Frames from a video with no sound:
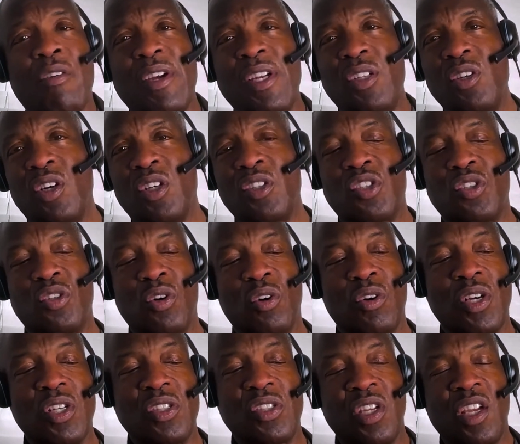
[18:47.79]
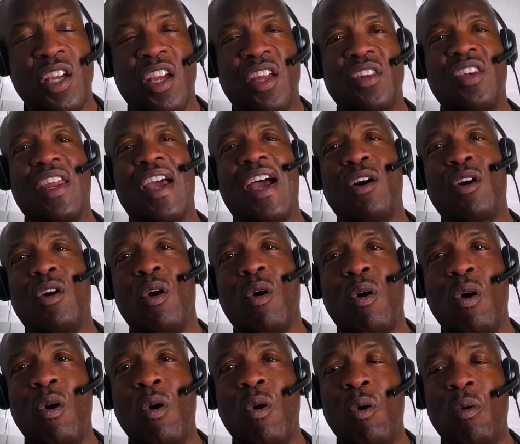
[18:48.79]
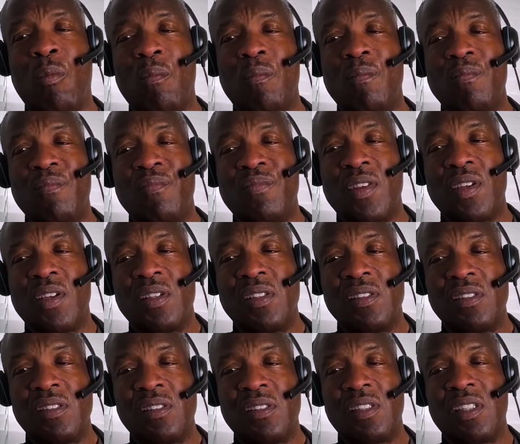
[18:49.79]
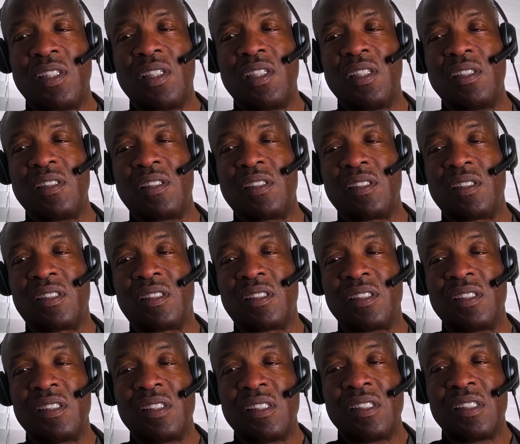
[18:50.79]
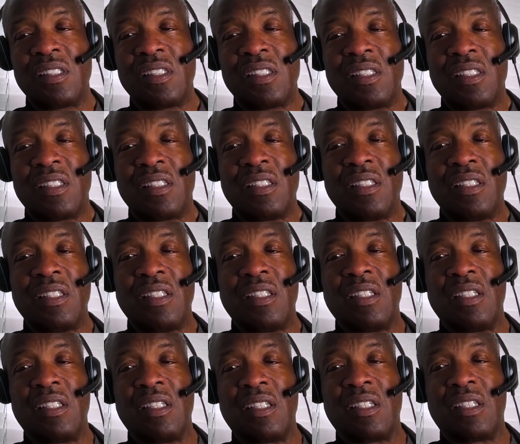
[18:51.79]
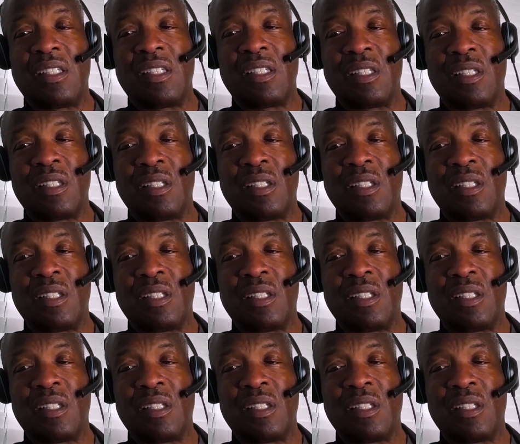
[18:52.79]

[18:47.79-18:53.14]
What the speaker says: Dutch tourist, now go home. Jesus. Yeah.